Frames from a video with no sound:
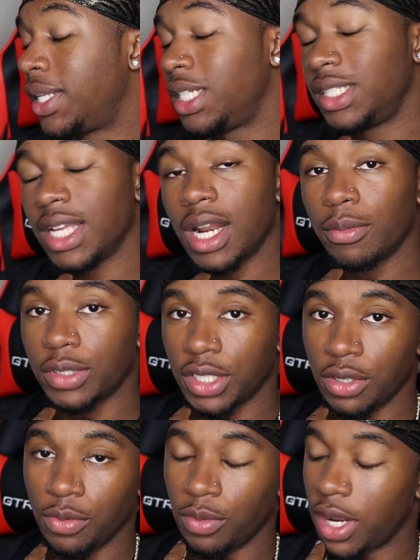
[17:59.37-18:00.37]
She said I was
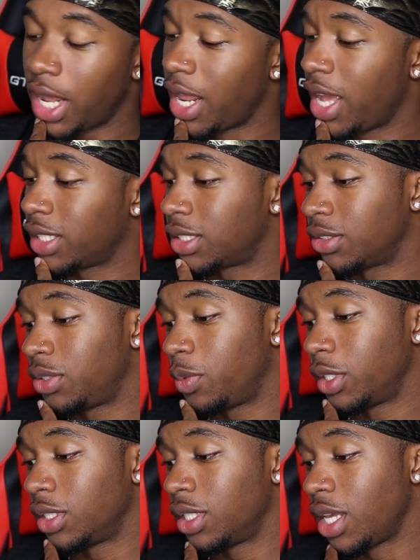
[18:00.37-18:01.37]
cute. I asked her if she
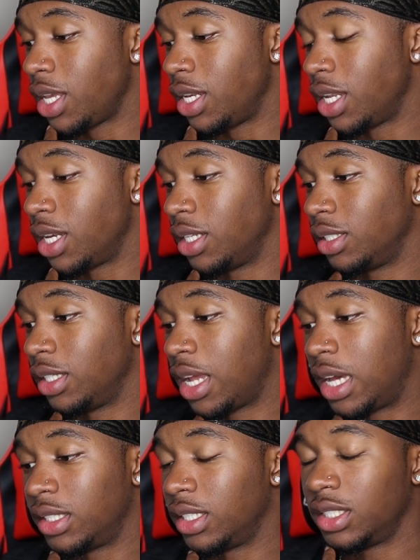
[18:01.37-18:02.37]
wanted to date, and
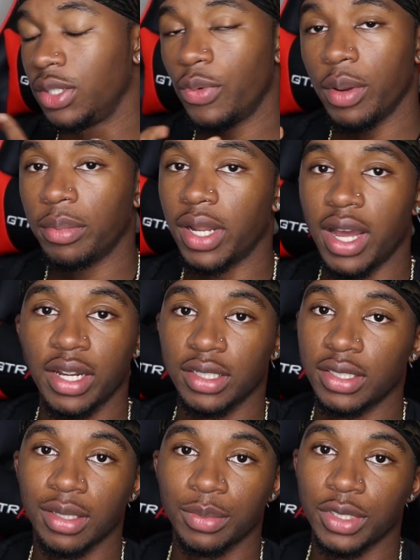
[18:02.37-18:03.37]
I think she went blind or
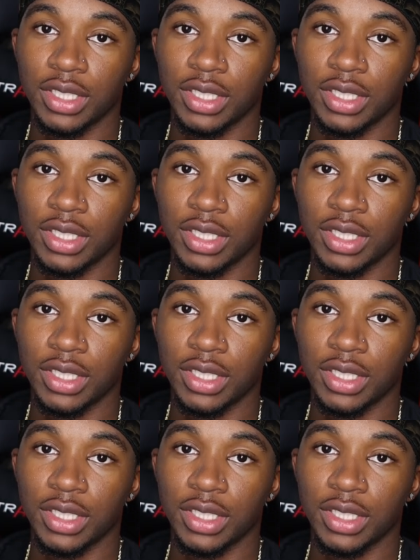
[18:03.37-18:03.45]
something.